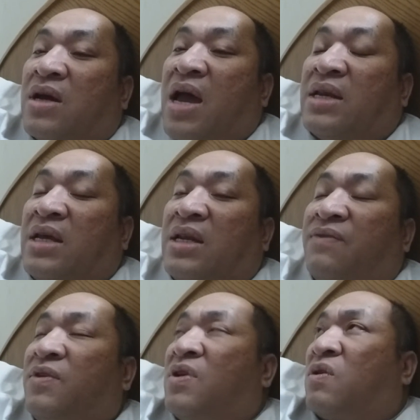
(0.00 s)
And then
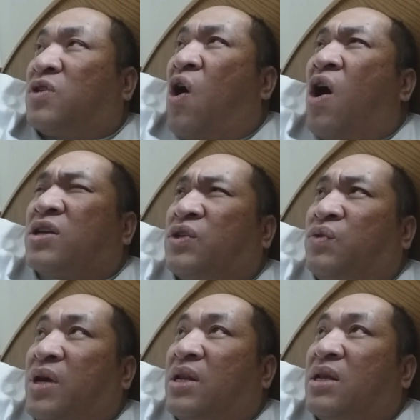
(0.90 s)
if you don't talk
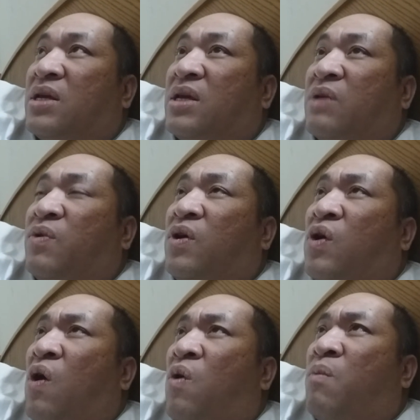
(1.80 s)
to it, it will
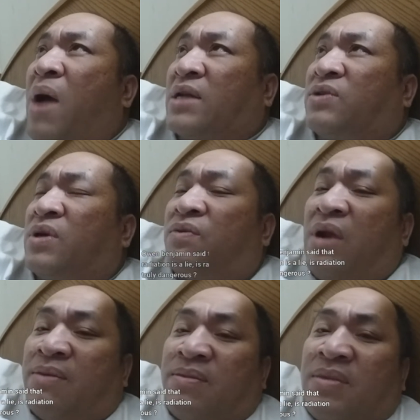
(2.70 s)
go back to its
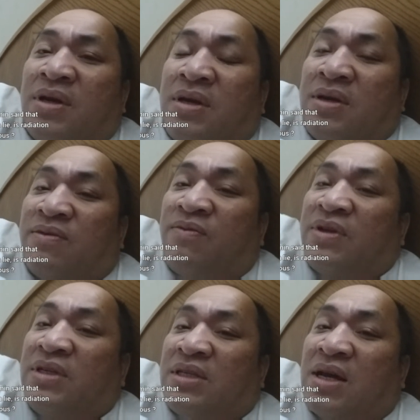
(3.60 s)
realm from
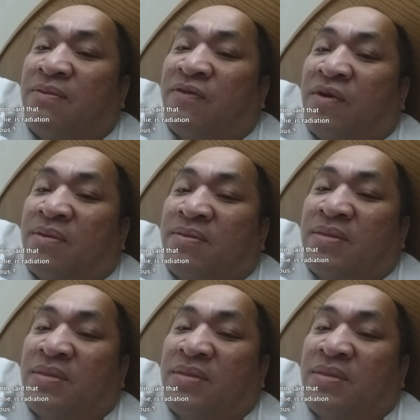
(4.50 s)
which it's come from.